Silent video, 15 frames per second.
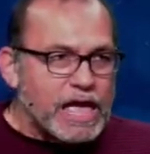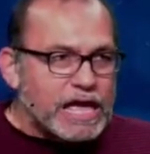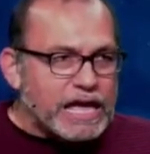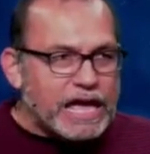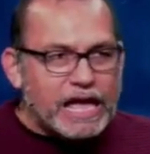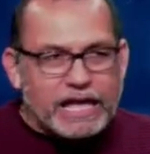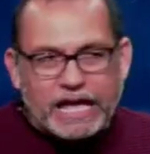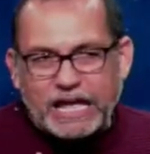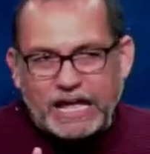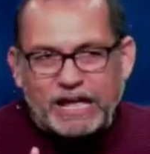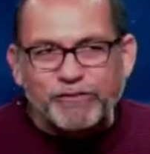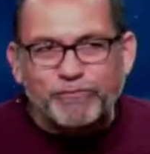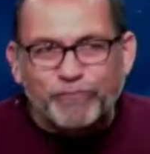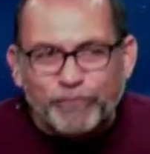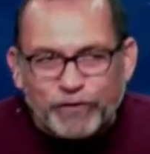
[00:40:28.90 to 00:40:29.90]

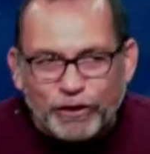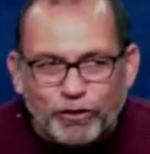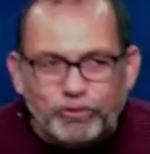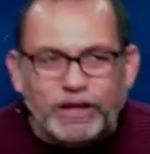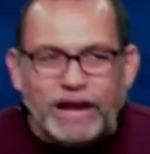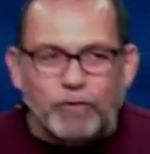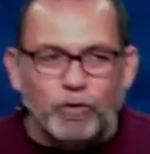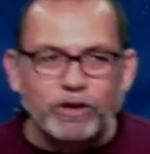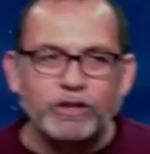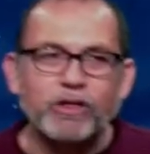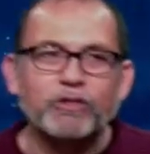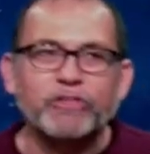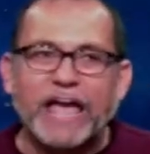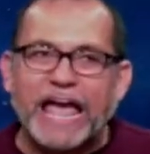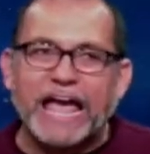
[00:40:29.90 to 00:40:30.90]
it, feels like one of
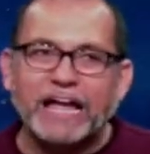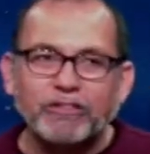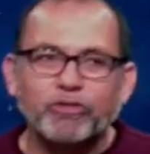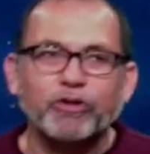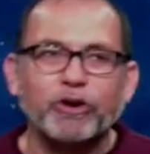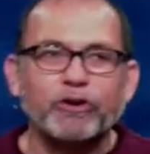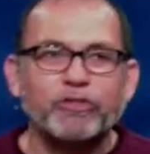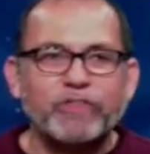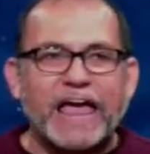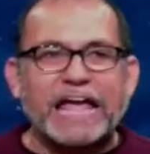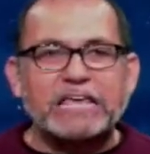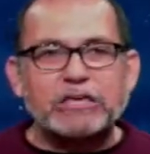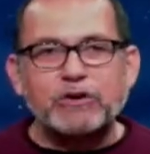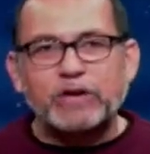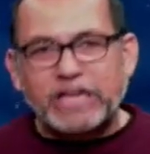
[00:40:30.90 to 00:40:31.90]
those answers that
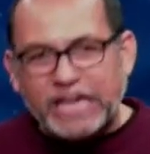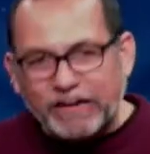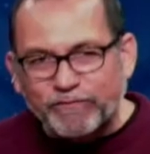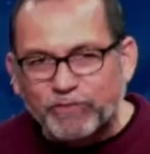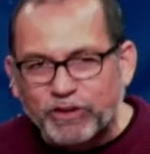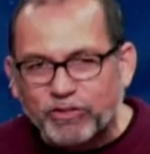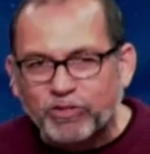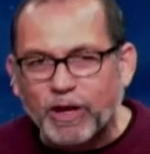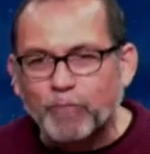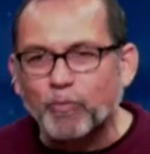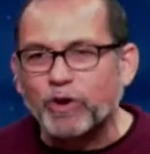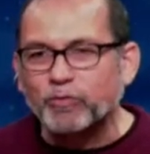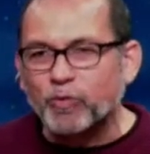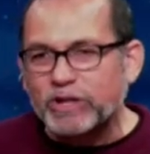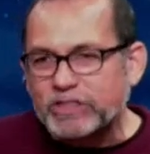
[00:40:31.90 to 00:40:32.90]
you give to
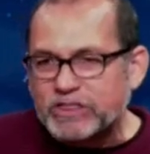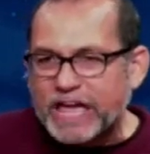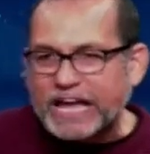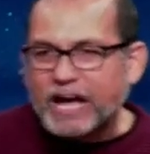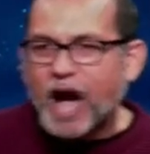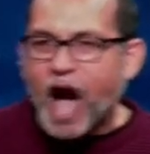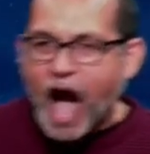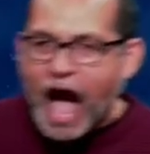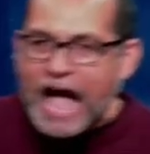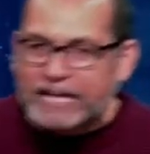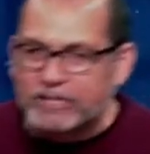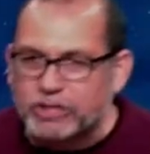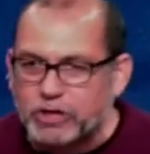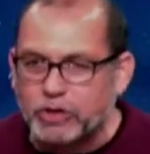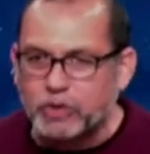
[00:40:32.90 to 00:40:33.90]
someone when they caught
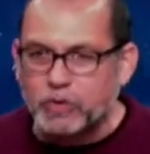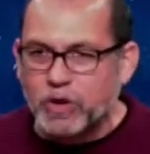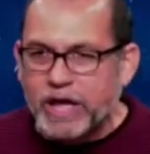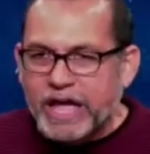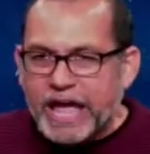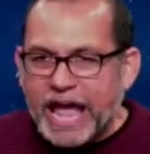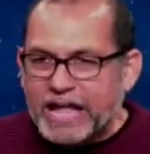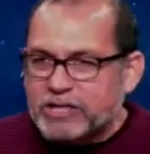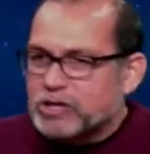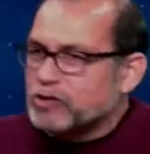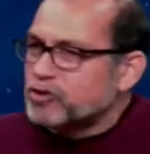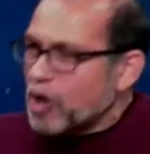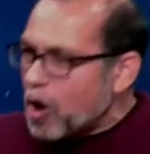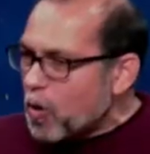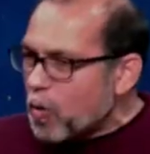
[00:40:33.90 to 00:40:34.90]
you and you
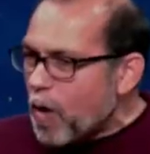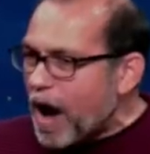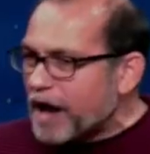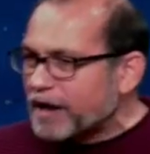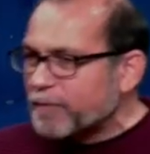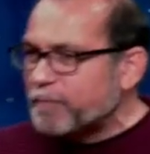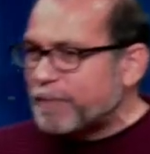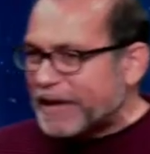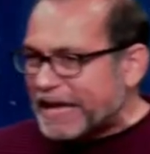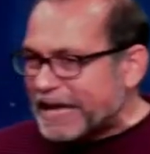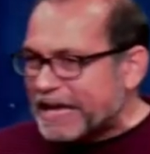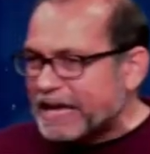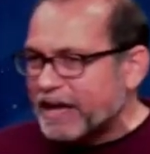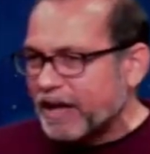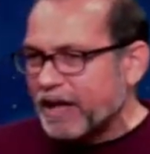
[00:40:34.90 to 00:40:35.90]
don't want to
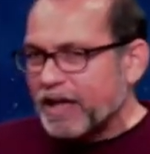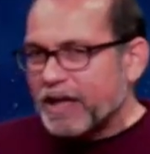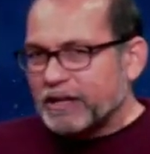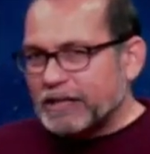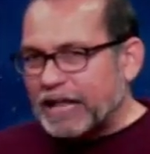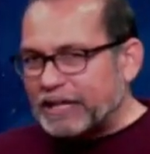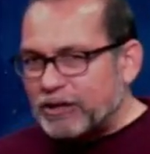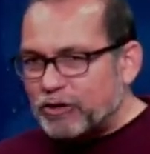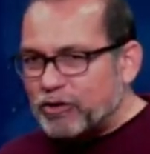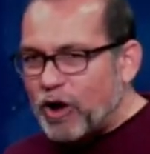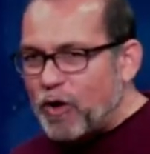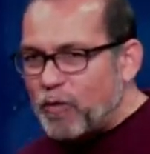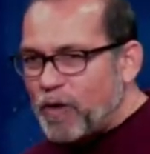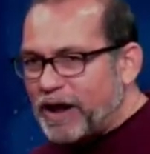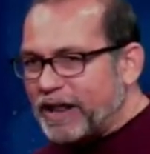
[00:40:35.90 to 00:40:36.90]
be like you
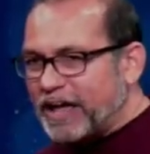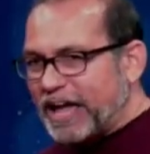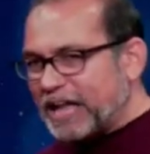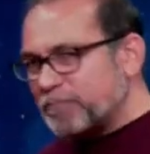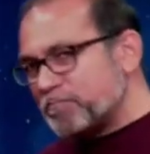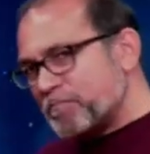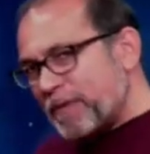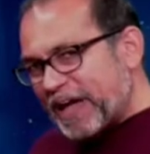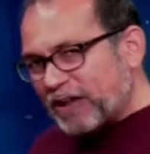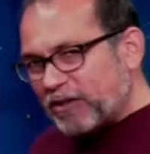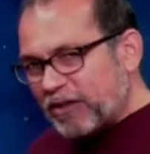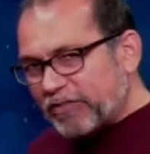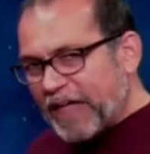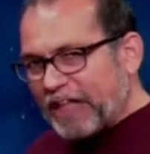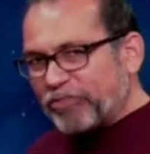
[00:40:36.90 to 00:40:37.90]
don't want to
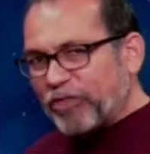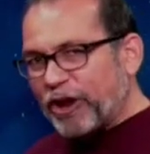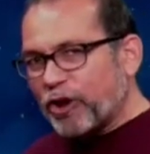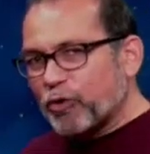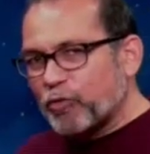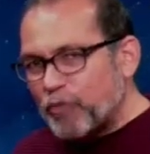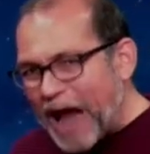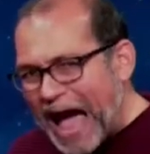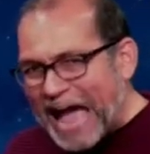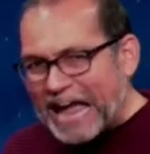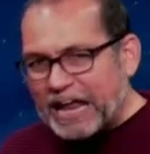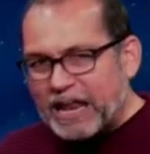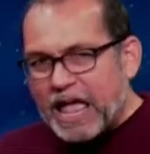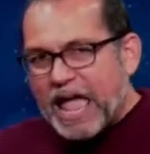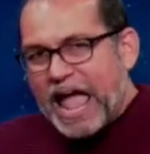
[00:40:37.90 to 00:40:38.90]
admit that they're right
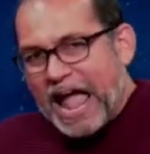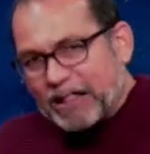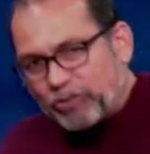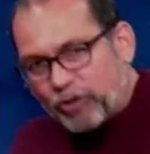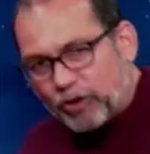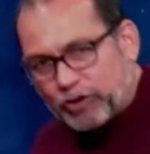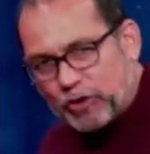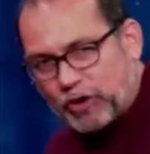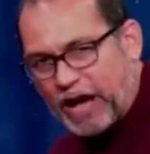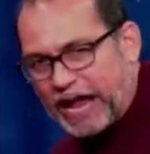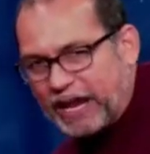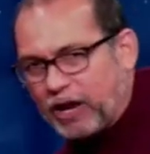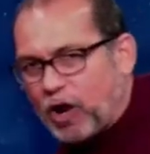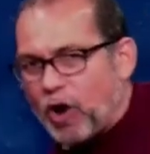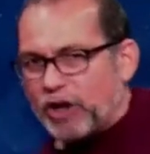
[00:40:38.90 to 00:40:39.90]
and so you kind
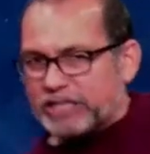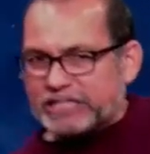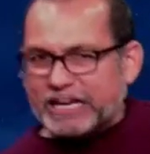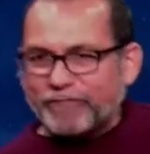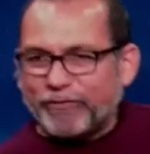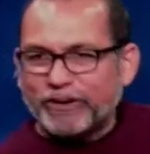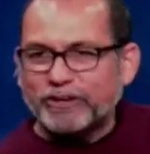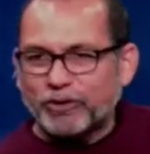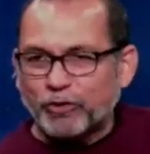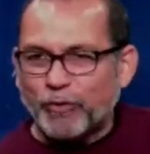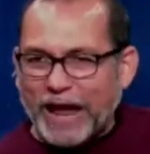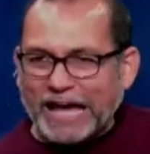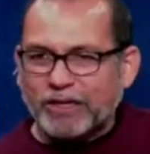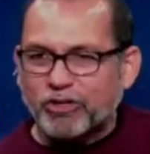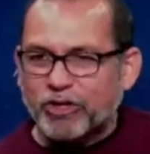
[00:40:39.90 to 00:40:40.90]
of go a different
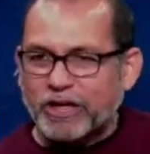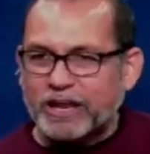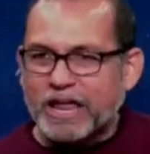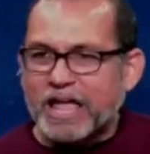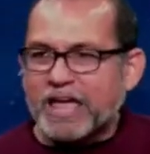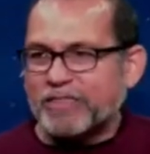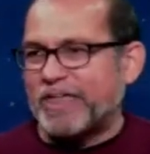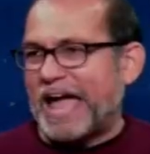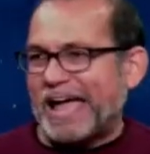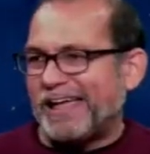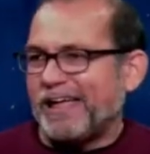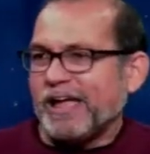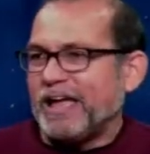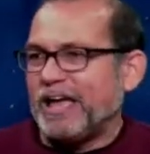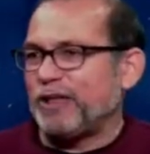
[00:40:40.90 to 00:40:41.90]
direction that
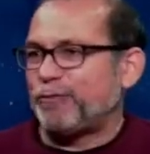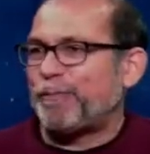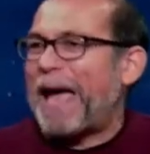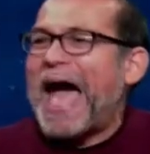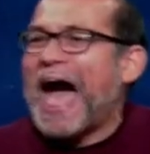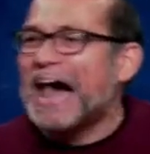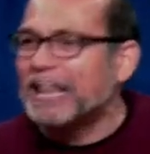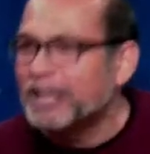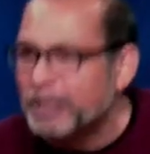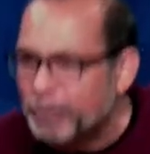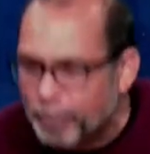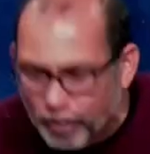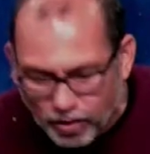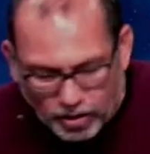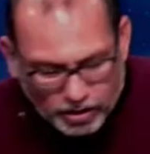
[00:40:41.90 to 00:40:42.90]
is
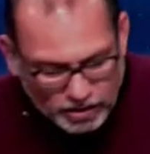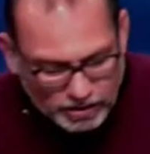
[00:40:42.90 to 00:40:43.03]
palatable